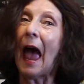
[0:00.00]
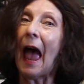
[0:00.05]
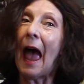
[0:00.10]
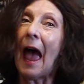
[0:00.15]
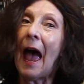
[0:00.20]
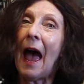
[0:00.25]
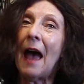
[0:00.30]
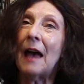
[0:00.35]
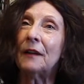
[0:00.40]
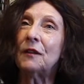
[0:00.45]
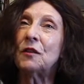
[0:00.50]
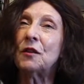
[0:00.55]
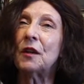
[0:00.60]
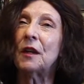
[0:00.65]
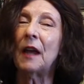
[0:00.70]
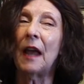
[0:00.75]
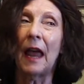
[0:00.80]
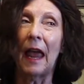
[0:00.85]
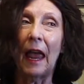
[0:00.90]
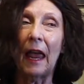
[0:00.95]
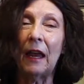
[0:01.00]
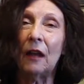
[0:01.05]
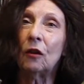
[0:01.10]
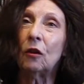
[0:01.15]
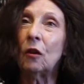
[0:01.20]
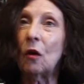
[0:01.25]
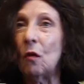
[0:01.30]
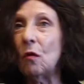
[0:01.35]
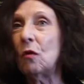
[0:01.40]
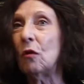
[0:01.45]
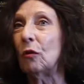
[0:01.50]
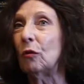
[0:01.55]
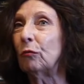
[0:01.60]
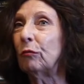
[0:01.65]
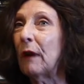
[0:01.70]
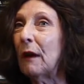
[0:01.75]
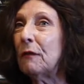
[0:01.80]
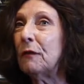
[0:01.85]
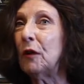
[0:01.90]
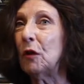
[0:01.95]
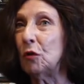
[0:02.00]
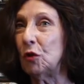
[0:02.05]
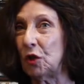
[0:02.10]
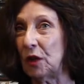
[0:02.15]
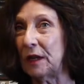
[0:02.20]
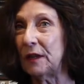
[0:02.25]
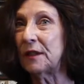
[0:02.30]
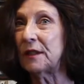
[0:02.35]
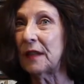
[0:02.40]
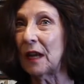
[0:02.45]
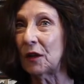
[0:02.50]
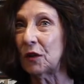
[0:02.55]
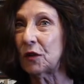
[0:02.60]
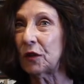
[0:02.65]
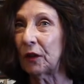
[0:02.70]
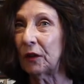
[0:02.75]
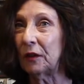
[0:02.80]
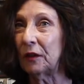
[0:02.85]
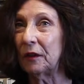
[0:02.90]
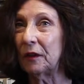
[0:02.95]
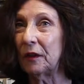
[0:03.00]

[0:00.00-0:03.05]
at a local refugee center.